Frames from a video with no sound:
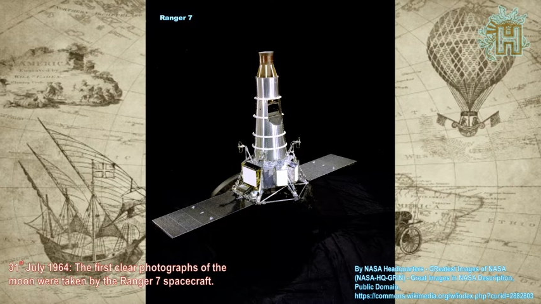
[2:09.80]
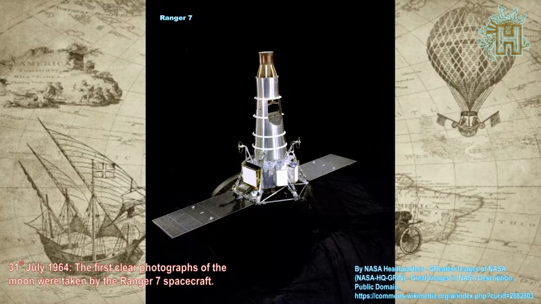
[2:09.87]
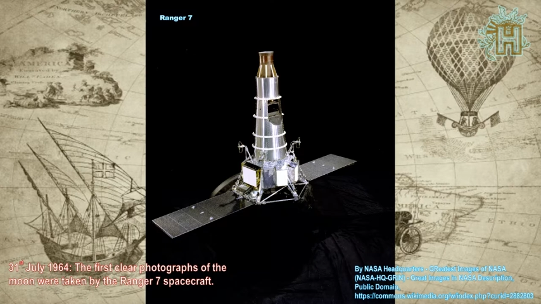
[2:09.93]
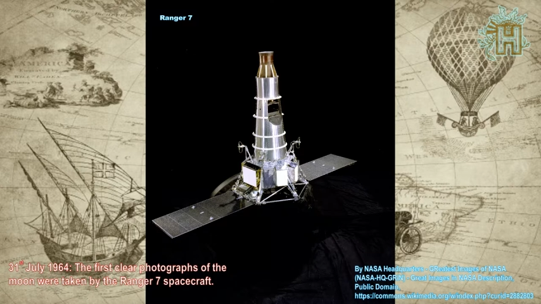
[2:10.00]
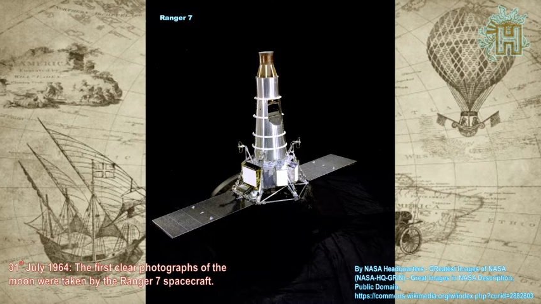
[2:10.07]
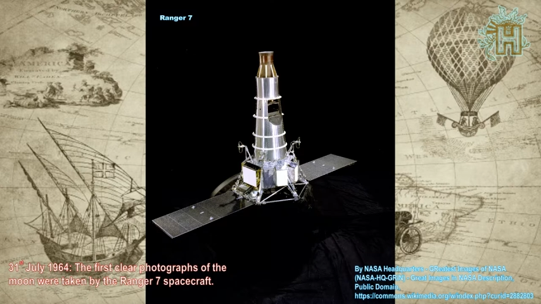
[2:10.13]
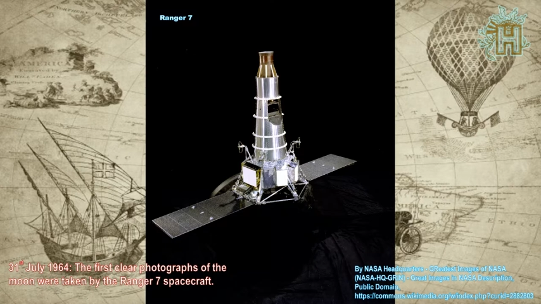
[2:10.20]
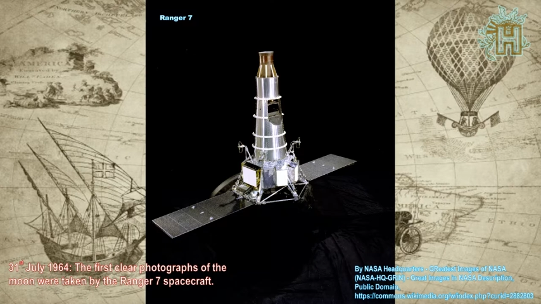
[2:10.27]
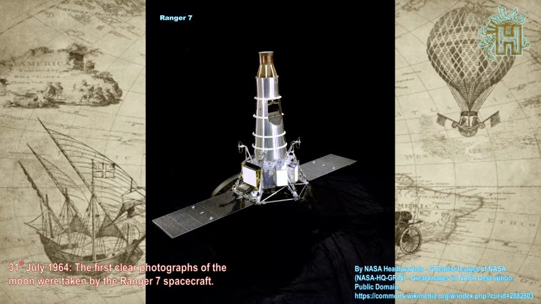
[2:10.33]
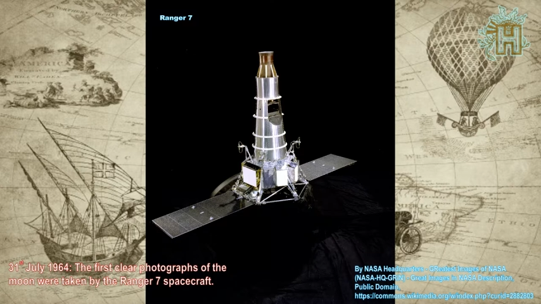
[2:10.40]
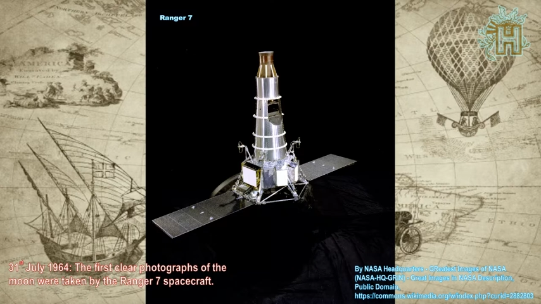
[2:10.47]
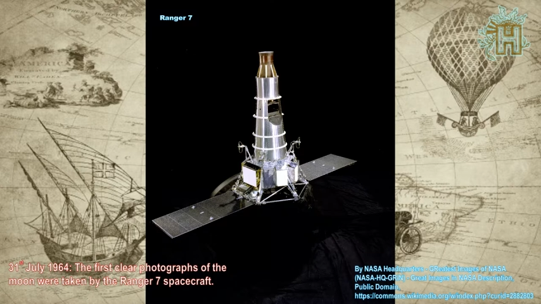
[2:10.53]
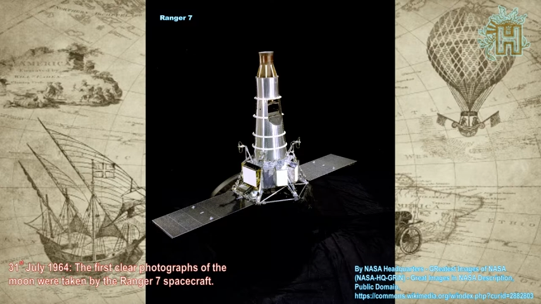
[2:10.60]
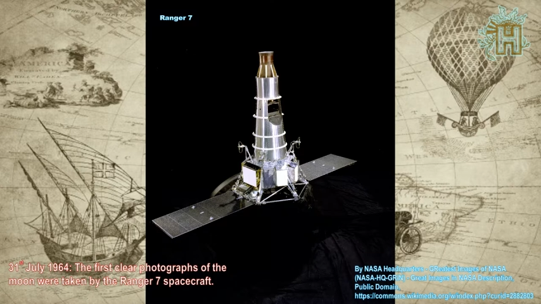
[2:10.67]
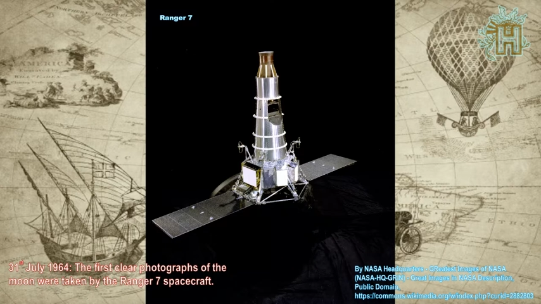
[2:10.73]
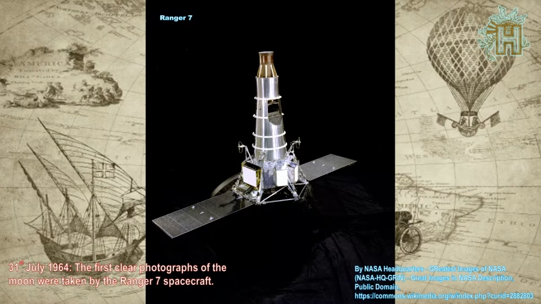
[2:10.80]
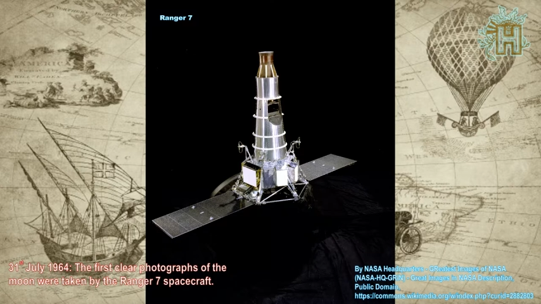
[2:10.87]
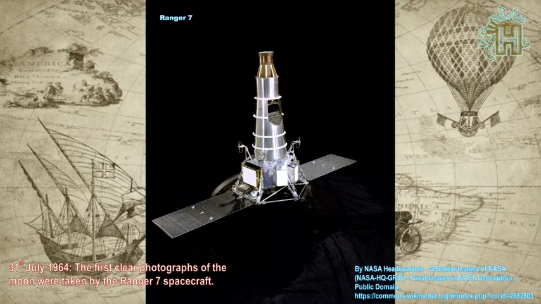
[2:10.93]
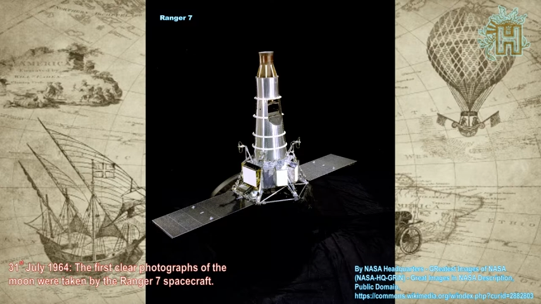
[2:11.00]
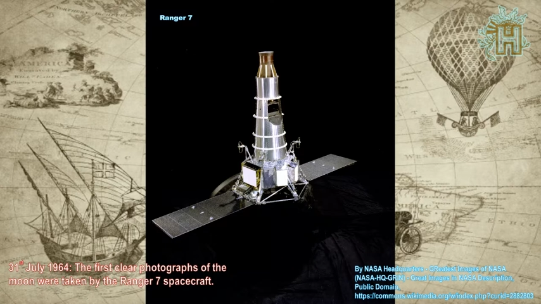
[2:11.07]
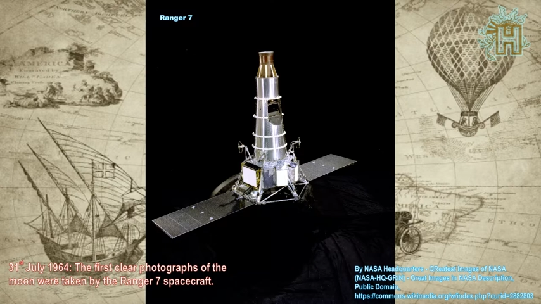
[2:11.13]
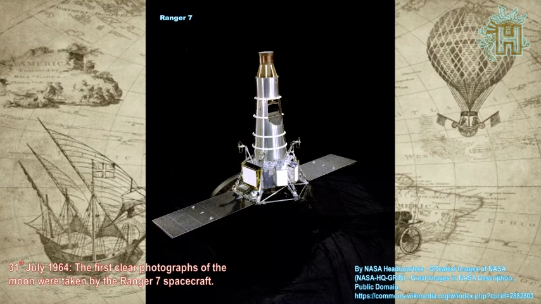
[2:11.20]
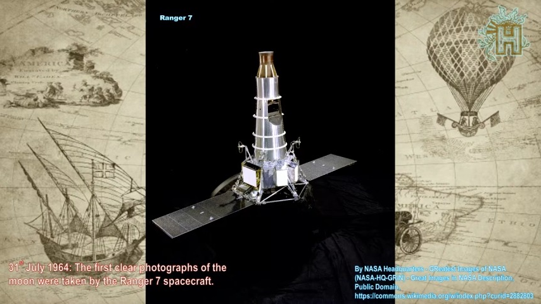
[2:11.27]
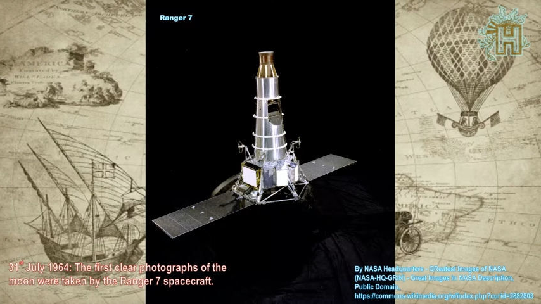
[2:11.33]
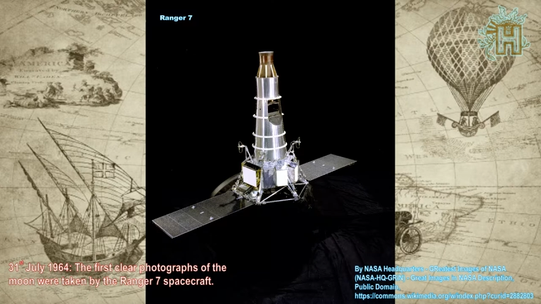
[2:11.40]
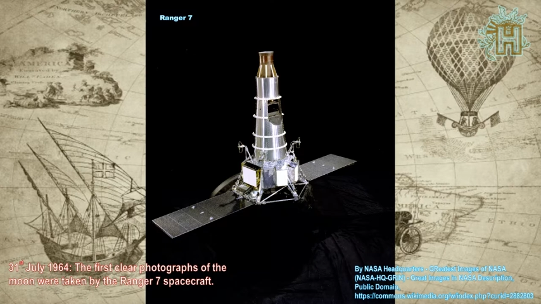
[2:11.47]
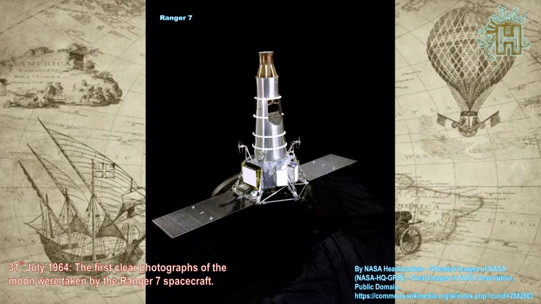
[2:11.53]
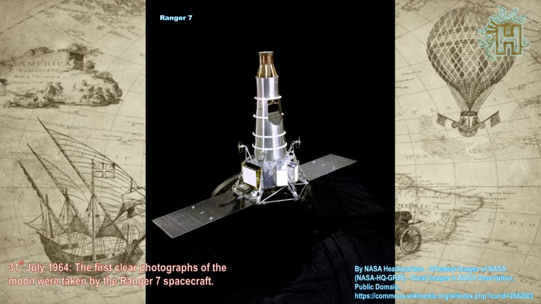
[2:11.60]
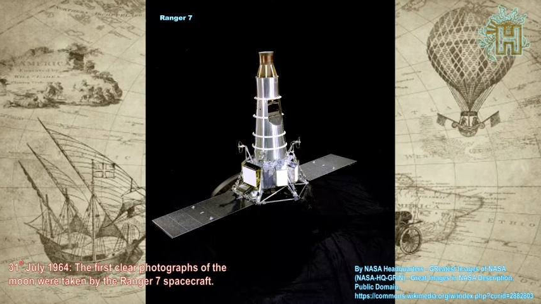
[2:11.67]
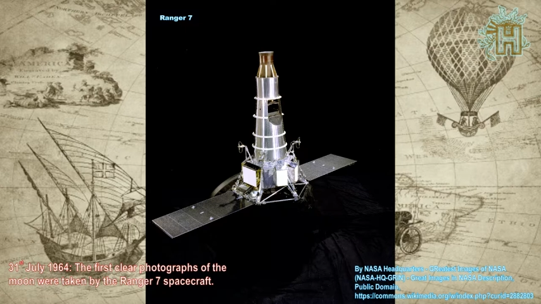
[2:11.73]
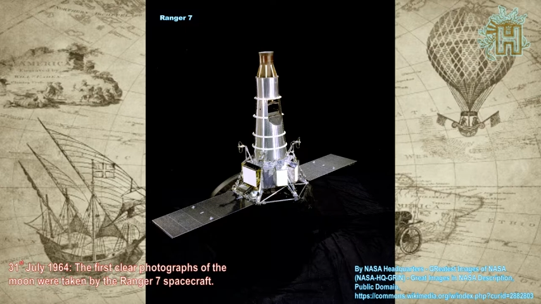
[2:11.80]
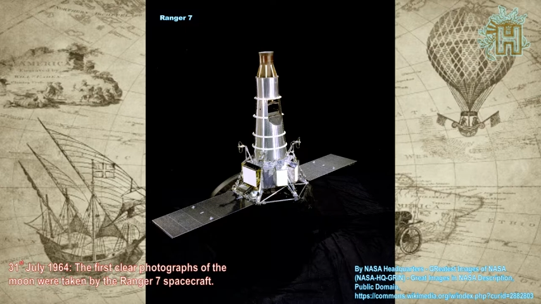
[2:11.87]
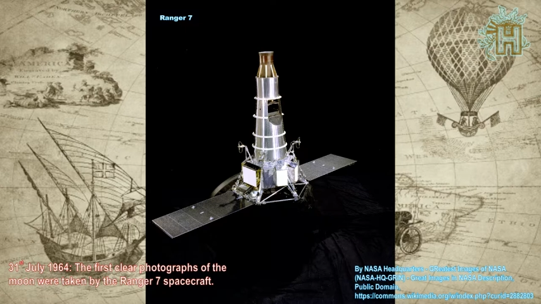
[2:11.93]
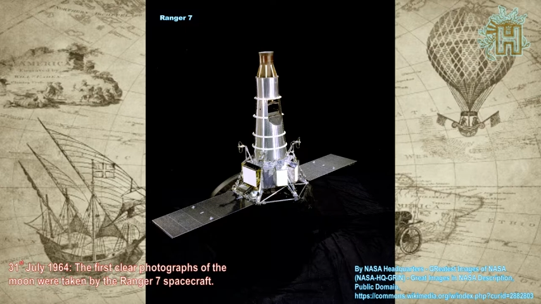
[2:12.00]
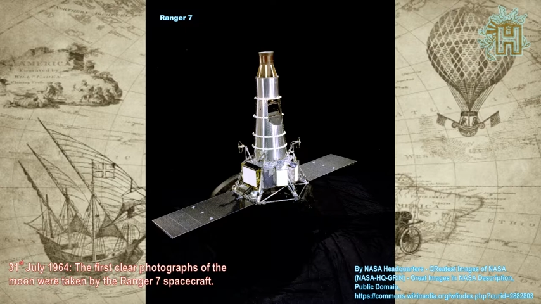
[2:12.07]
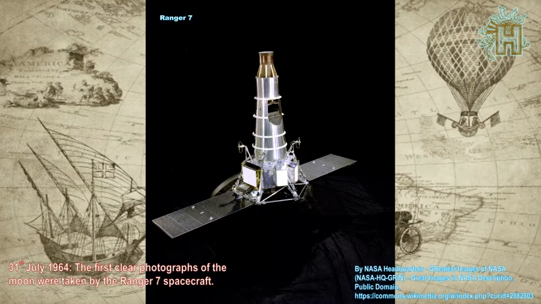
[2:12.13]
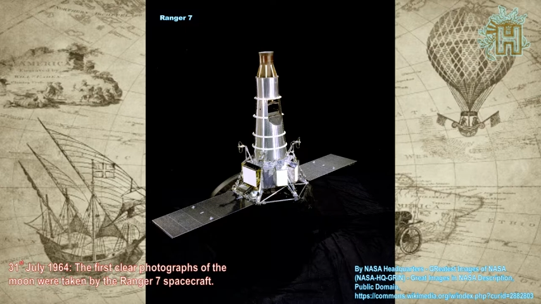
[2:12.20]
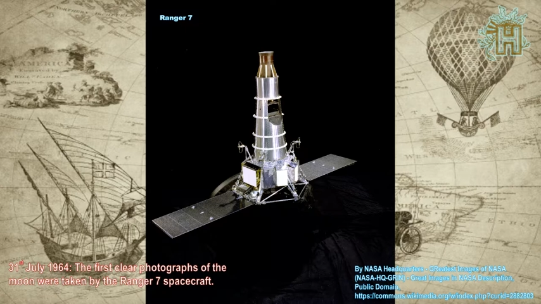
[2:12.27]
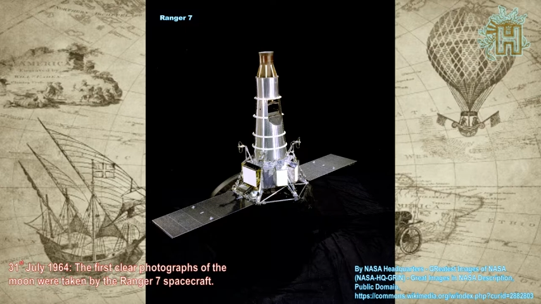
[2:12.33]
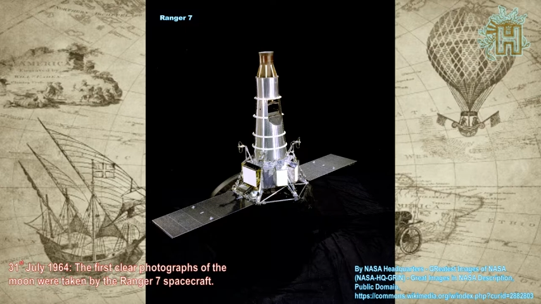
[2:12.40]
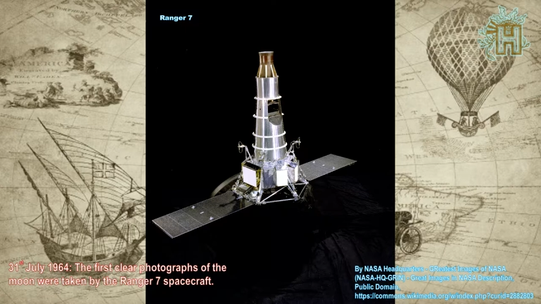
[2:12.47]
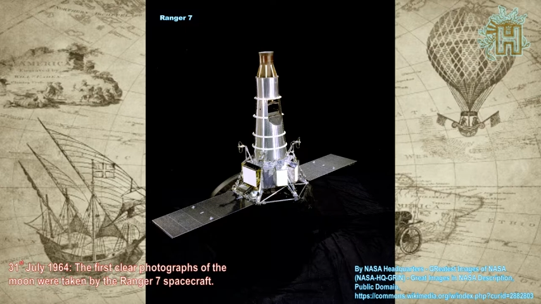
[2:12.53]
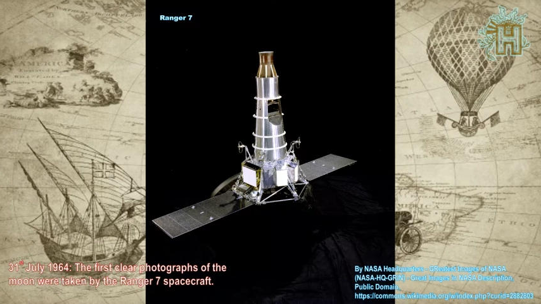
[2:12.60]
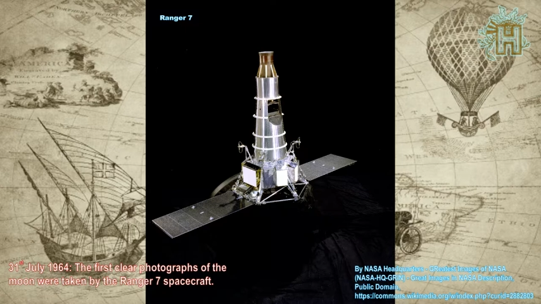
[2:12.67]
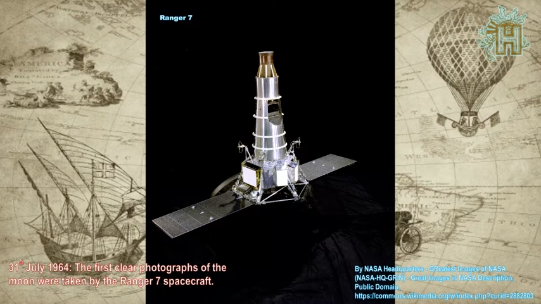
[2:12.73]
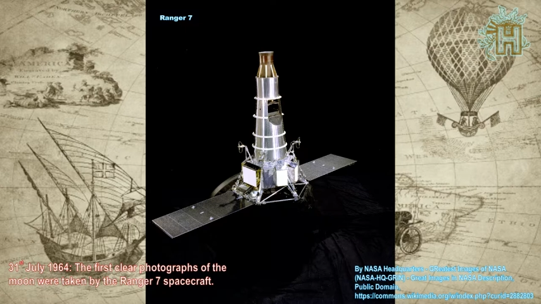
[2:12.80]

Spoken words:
(no speaker visible)